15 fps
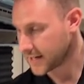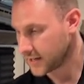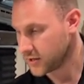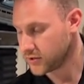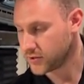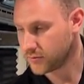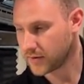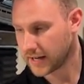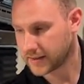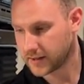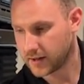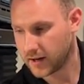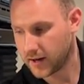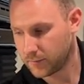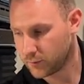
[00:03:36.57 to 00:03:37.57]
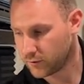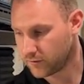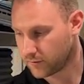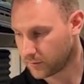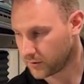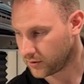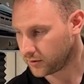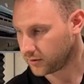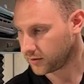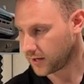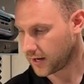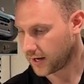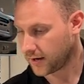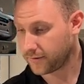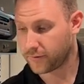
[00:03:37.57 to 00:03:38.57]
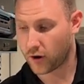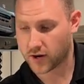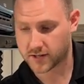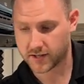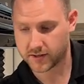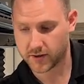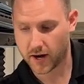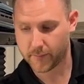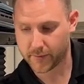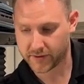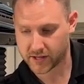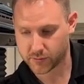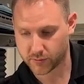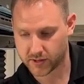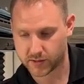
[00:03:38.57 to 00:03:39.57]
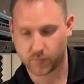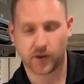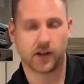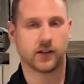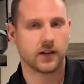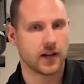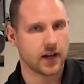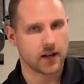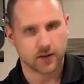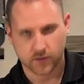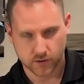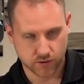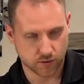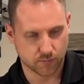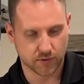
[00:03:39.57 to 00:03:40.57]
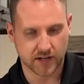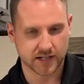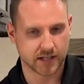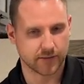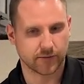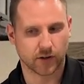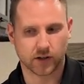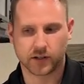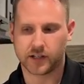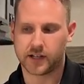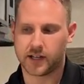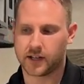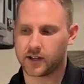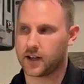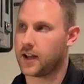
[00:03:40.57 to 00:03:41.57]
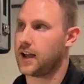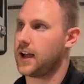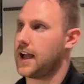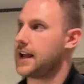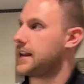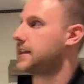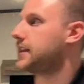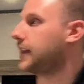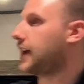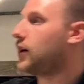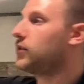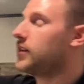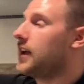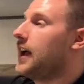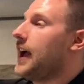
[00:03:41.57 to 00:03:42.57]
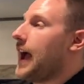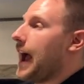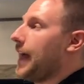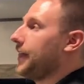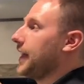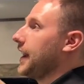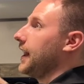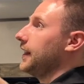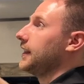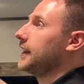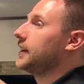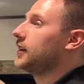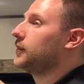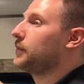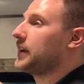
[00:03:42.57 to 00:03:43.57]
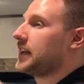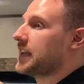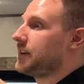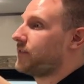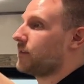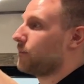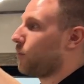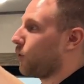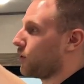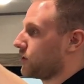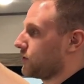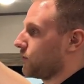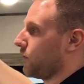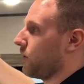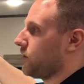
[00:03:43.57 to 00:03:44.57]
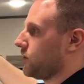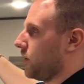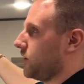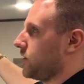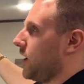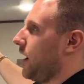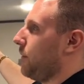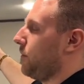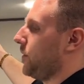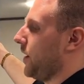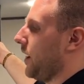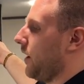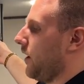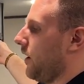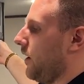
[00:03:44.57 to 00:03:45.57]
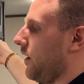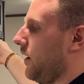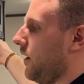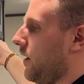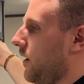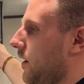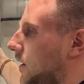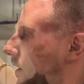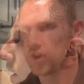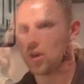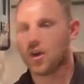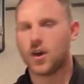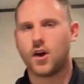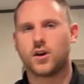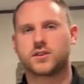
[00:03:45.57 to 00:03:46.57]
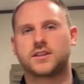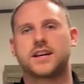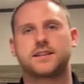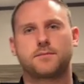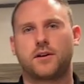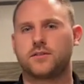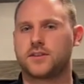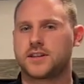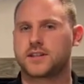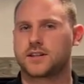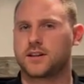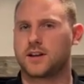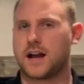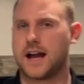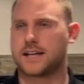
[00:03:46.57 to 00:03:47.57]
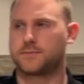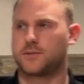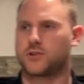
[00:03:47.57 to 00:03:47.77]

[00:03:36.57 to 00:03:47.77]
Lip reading: and you do get the movable faucet top on this one as well. Super easy for cleaning anything out. And then a little bit even more storage on top there. What's nice about this Aspen